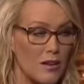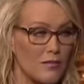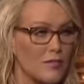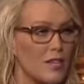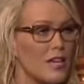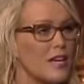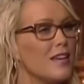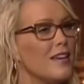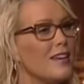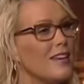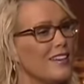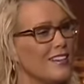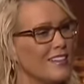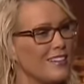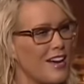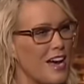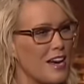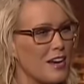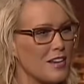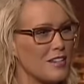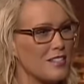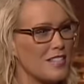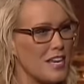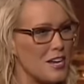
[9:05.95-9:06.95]
of.
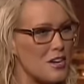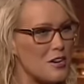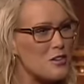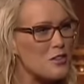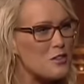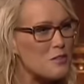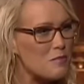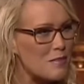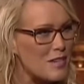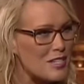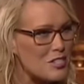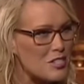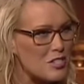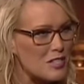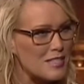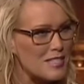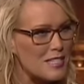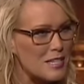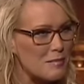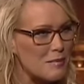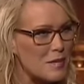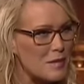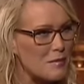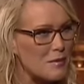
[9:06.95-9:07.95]
Because I know you mentioned
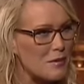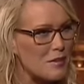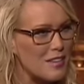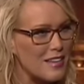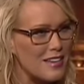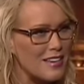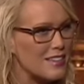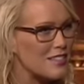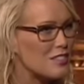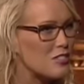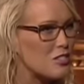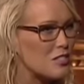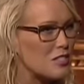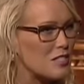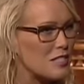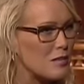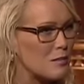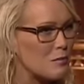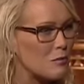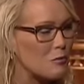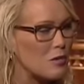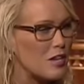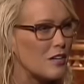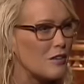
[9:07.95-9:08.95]
some people think it's just
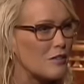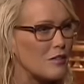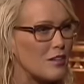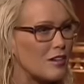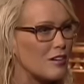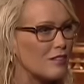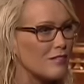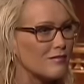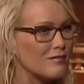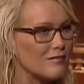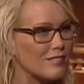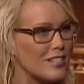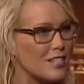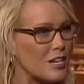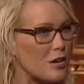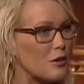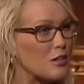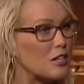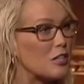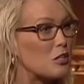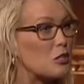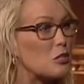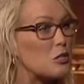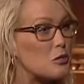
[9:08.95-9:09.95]
that, well, they're you know
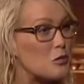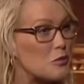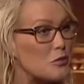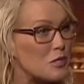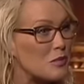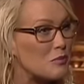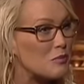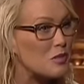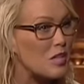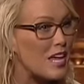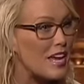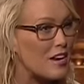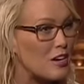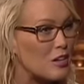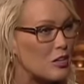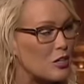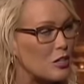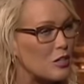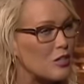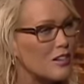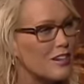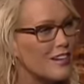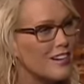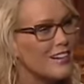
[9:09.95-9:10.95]
going to lose them
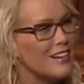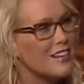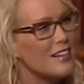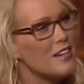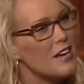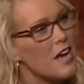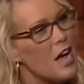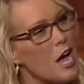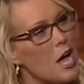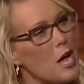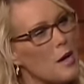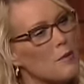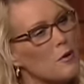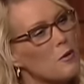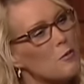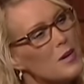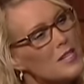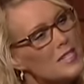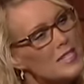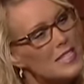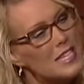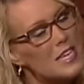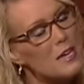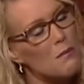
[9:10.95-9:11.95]
later. Uh, yeah. Uh, but
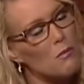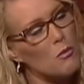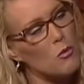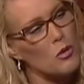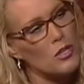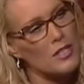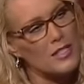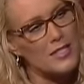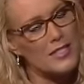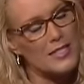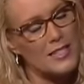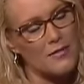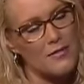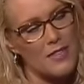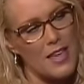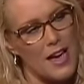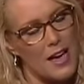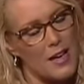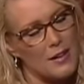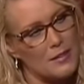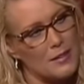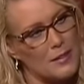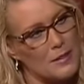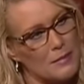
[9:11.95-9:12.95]
what's the importance of
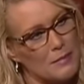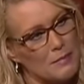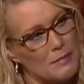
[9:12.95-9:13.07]
that?